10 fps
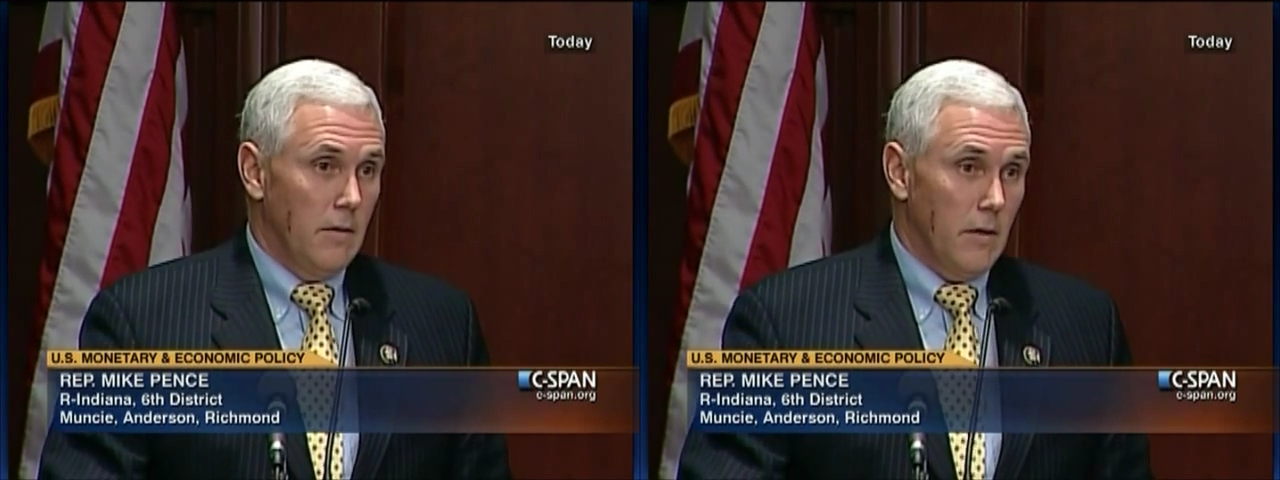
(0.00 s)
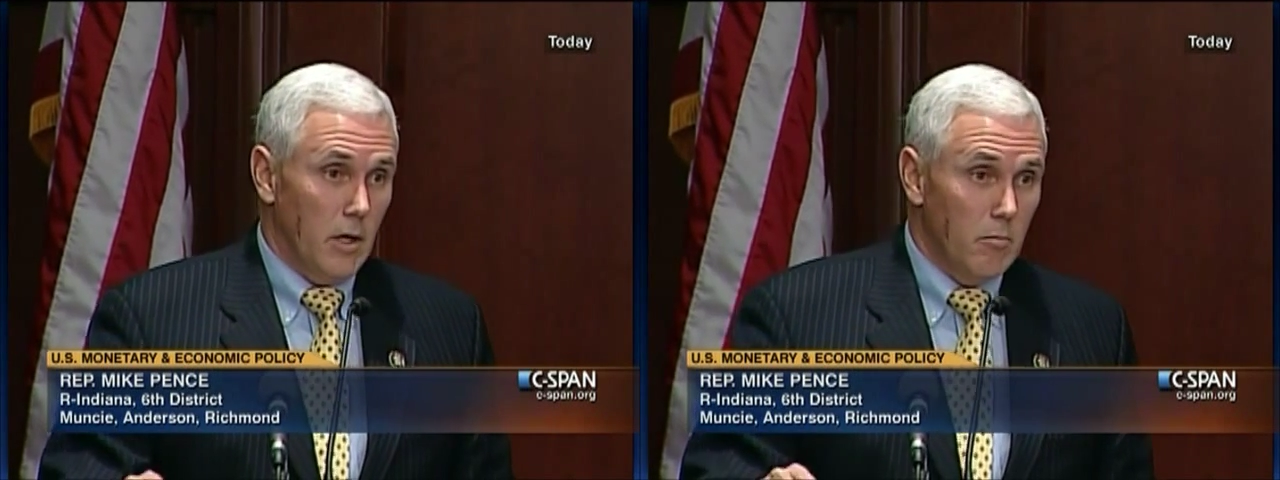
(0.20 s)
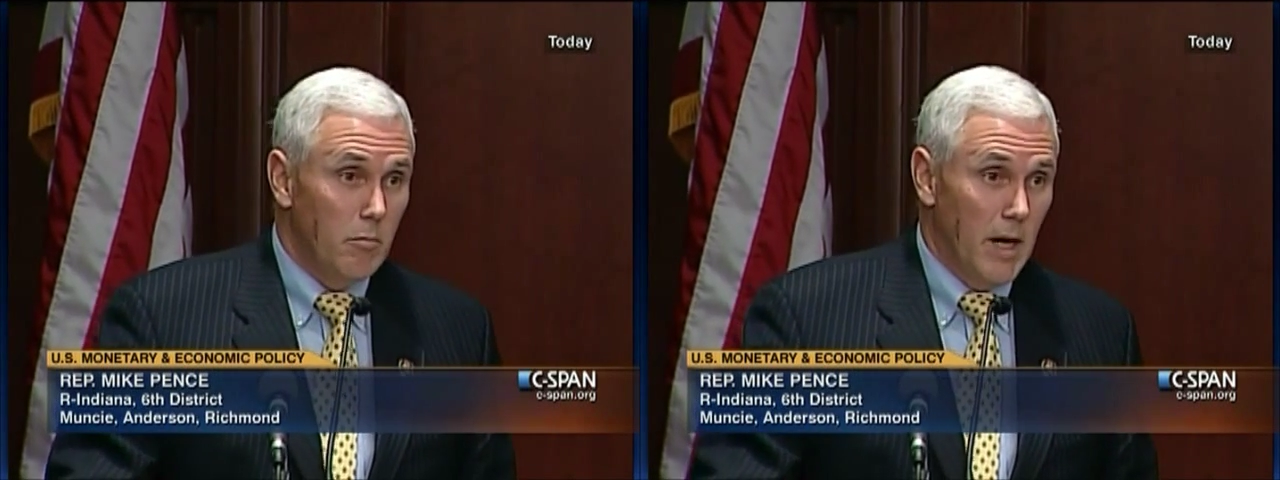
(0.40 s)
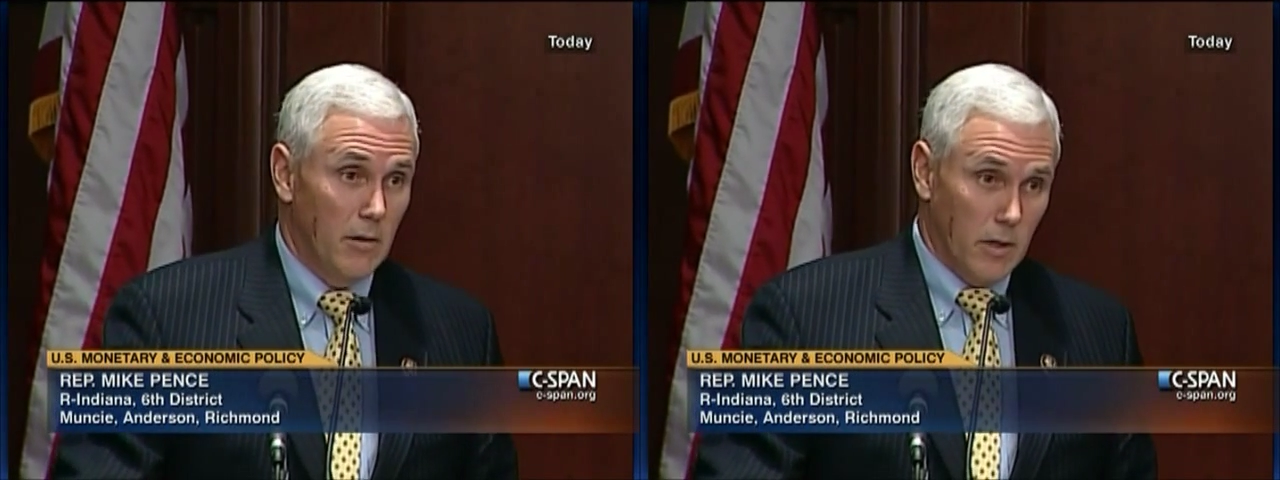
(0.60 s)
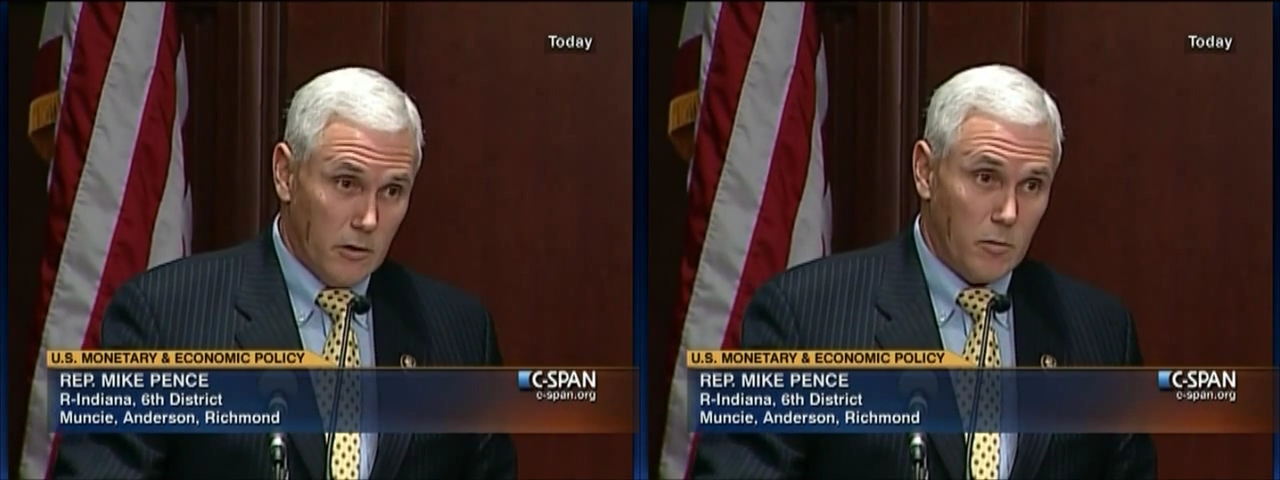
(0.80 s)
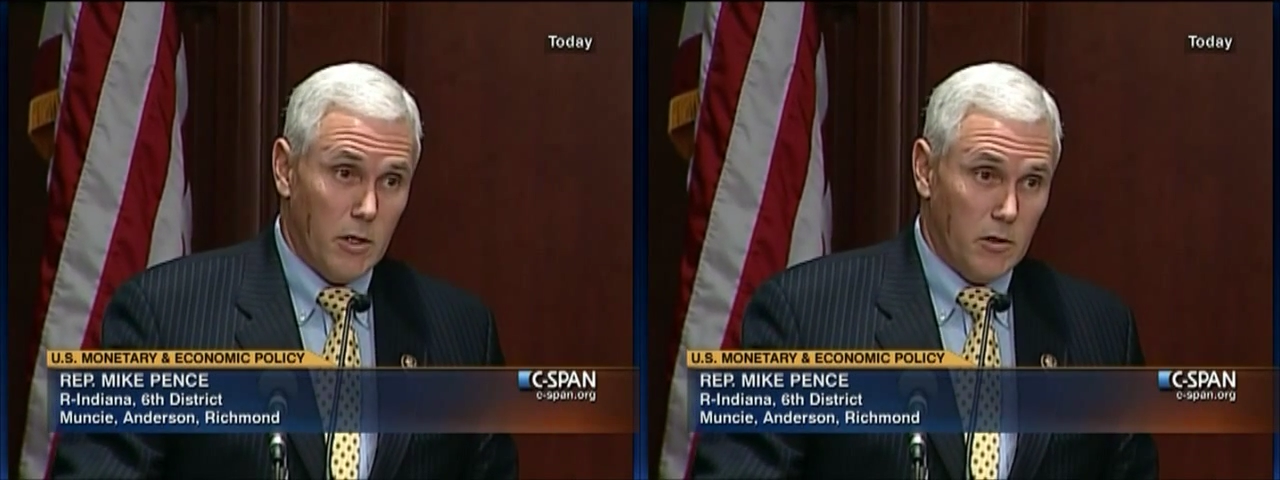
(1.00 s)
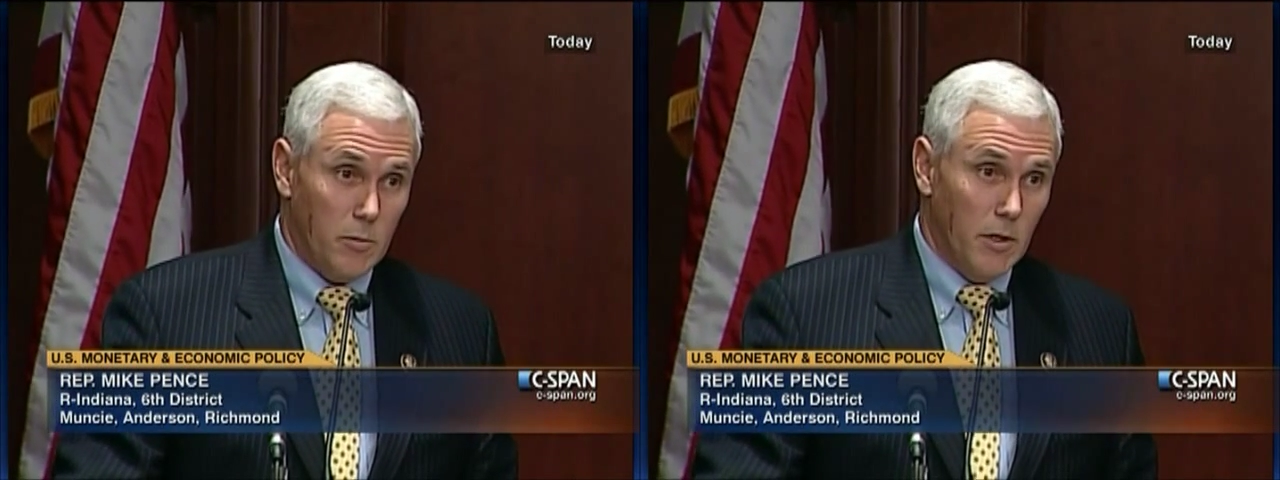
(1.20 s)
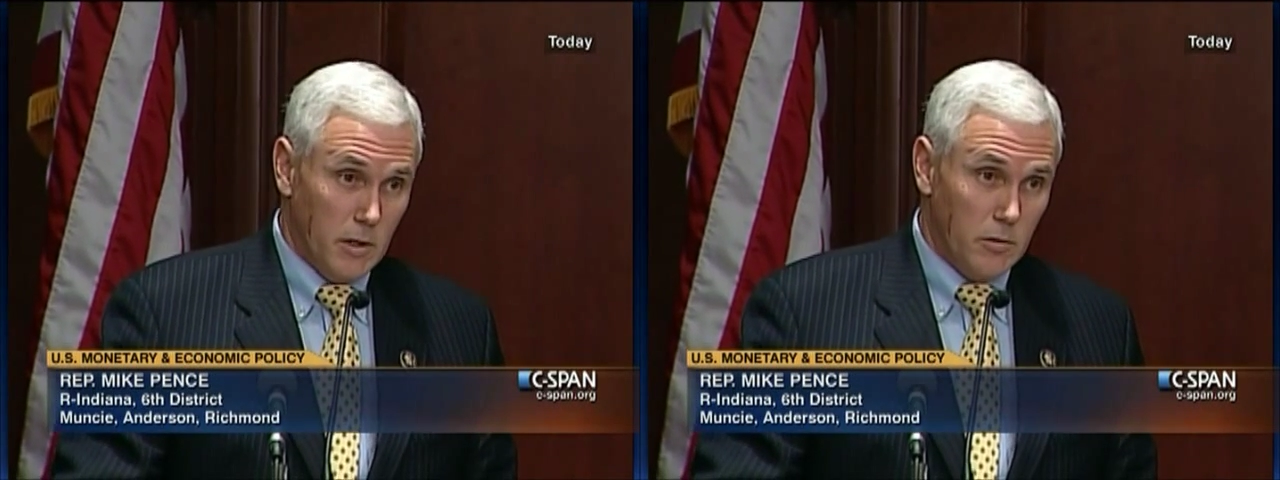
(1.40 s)
that our boundless
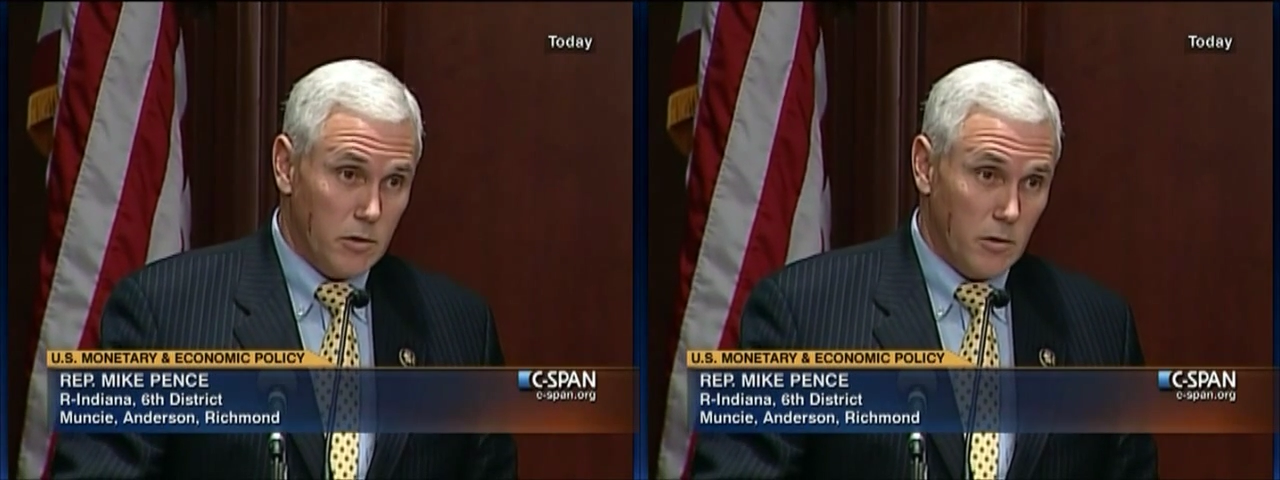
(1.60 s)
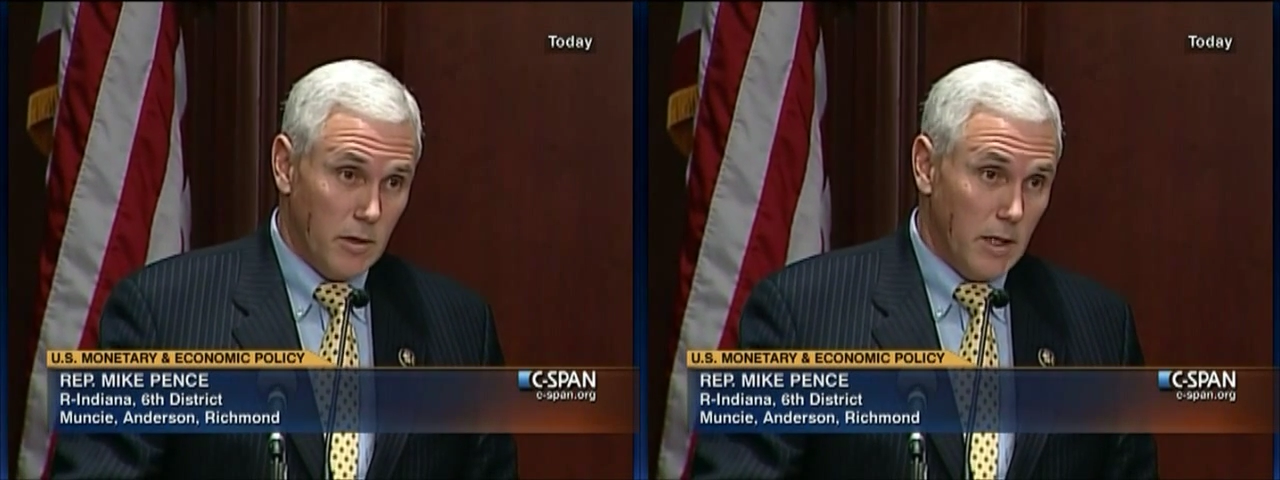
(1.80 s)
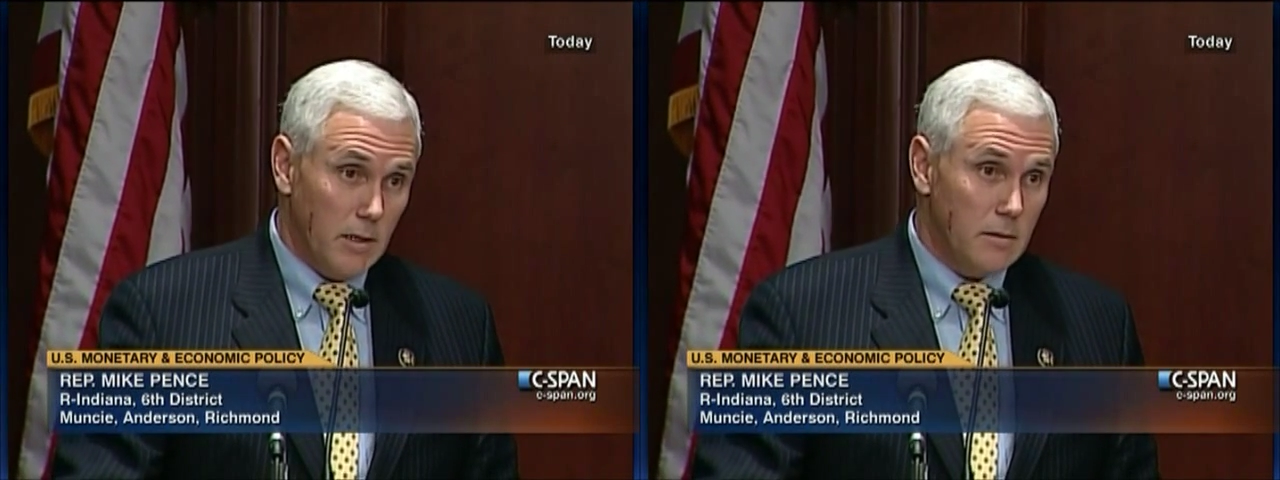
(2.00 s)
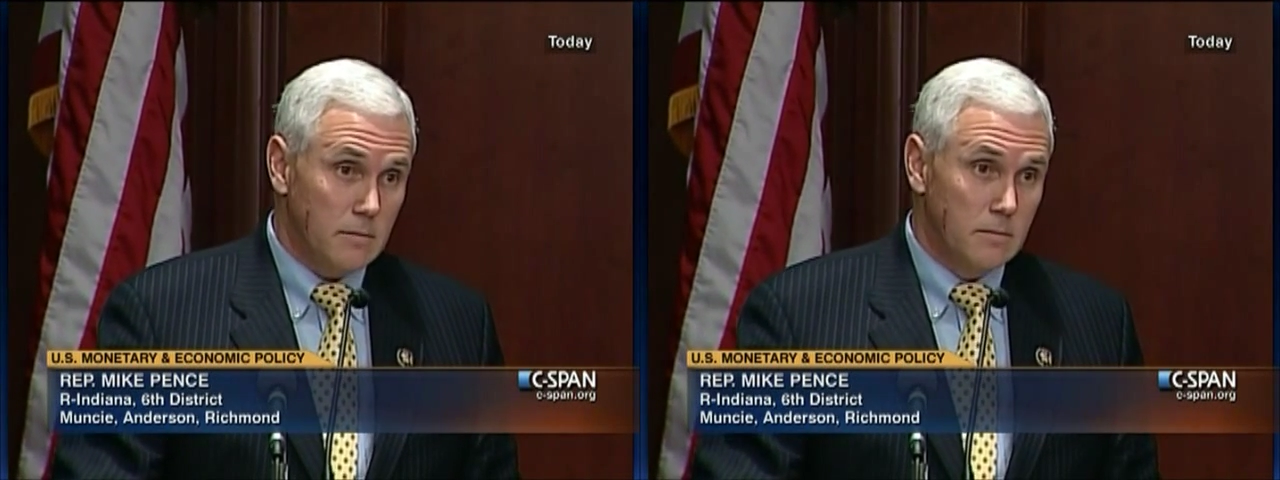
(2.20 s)
prosperity was created.